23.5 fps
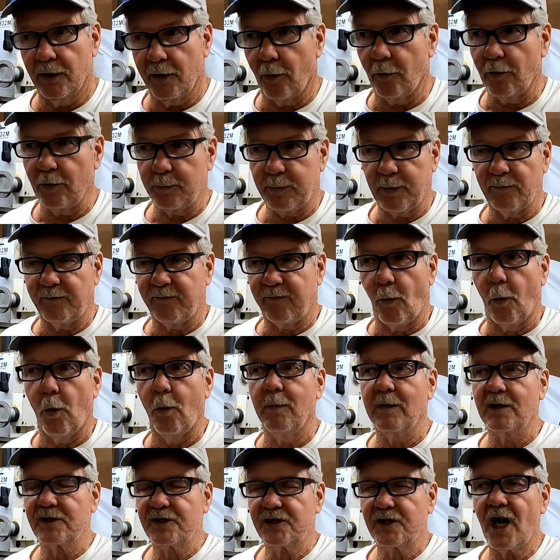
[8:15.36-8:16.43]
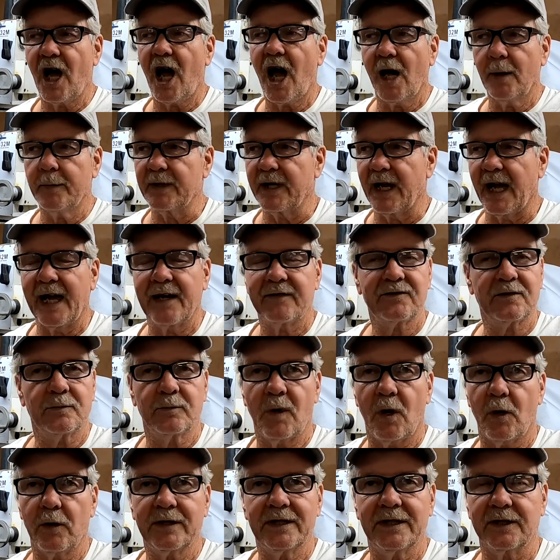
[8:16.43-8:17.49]
But on a performance job, an
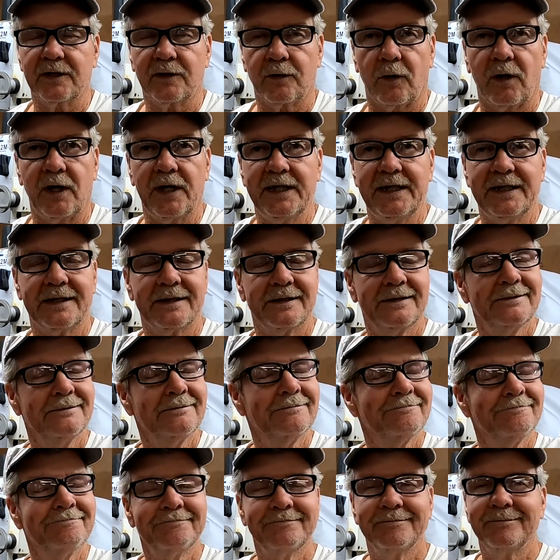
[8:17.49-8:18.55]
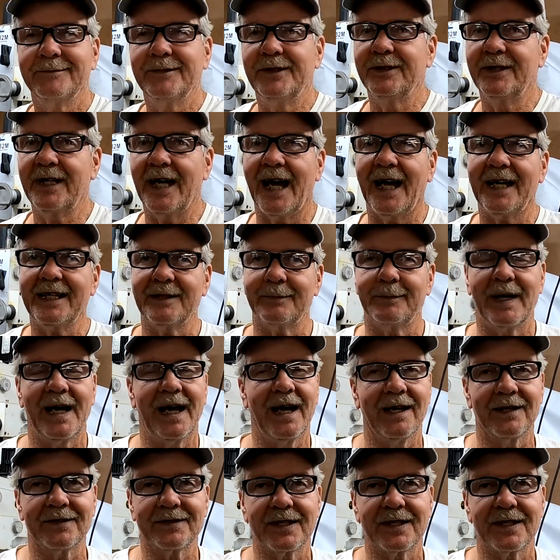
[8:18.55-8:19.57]
aftermarket crank, you got to balance.